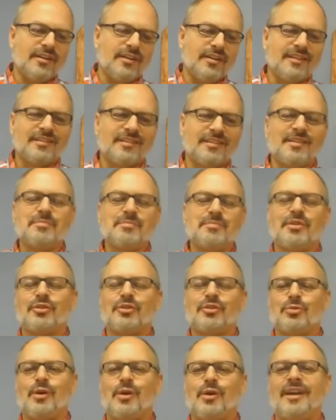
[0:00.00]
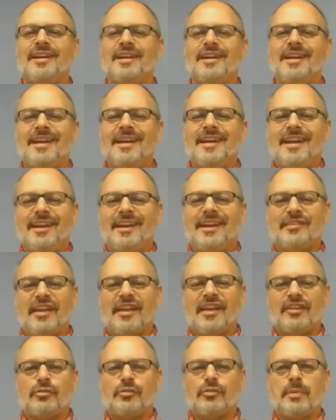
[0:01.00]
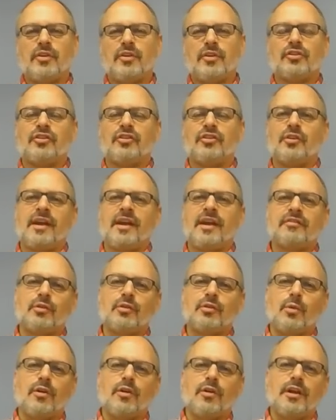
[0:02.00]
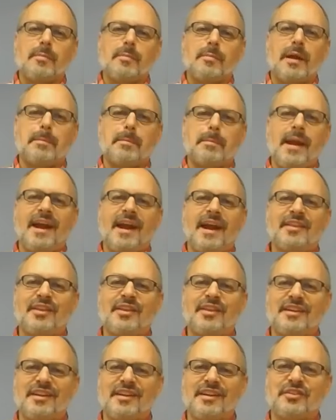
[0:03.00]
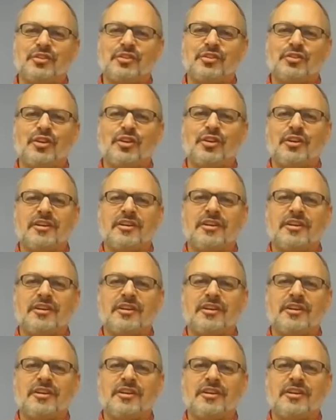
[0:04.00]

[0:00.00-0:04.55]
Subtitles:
the simplest way is that spirits don't have to worry about pathing necessarily.